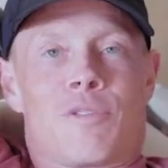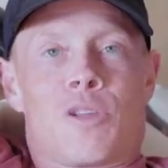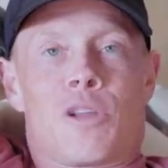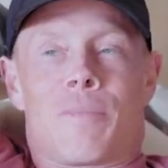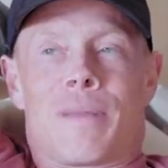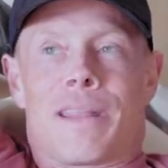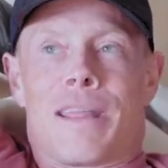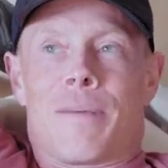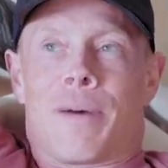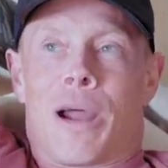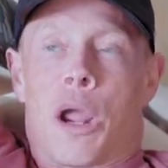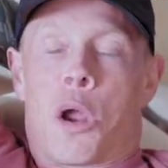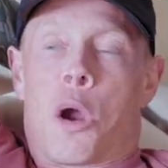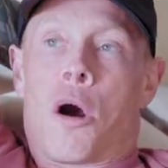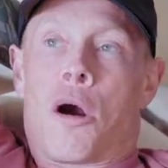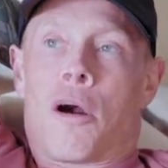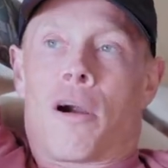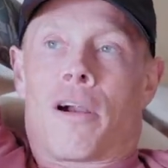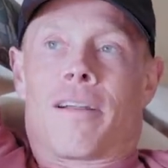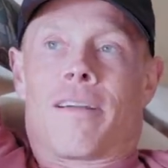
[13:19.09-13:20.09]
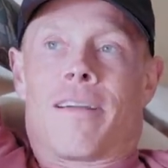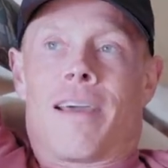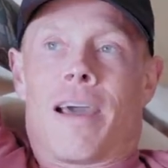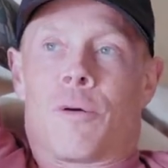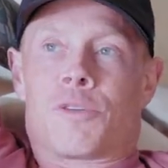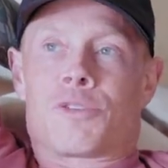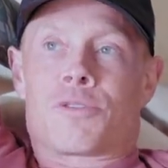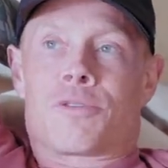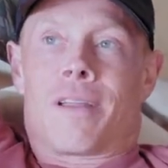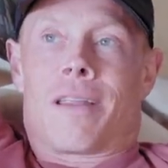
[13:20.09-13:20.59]
could have been hit by a car.
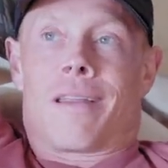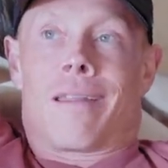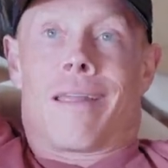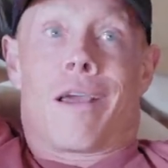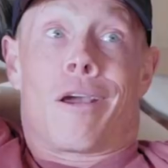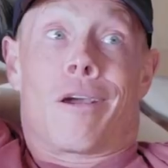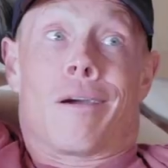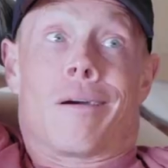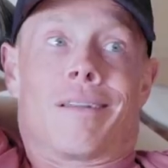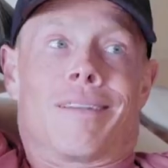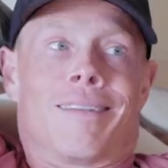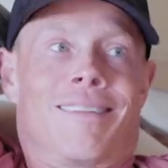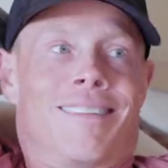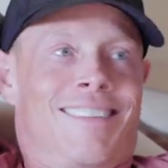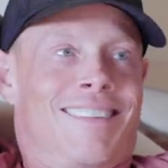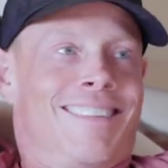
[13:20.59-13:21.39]
How was your day today? Good?